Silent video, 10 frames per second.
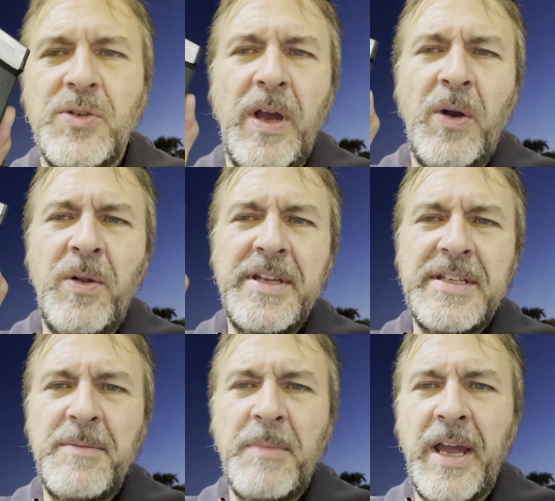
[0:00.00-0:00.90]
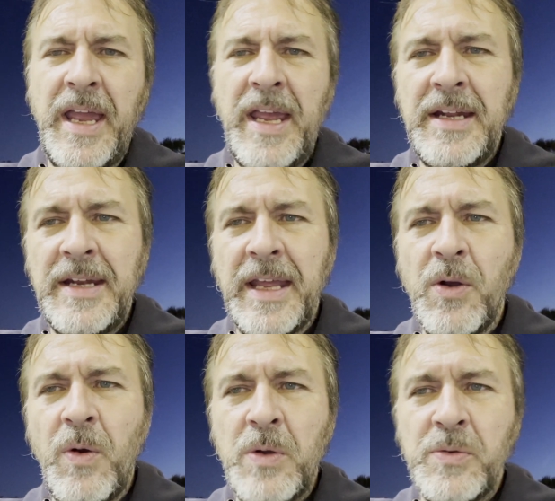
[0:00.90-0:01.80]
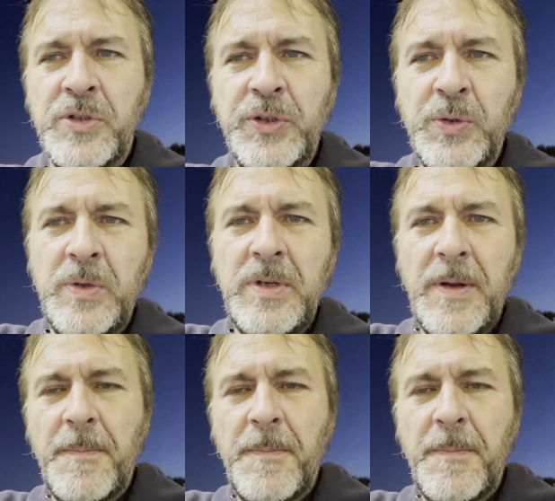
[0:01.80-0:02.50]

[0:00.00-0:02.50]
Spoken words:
I hold this in my hand and I go out and shoot,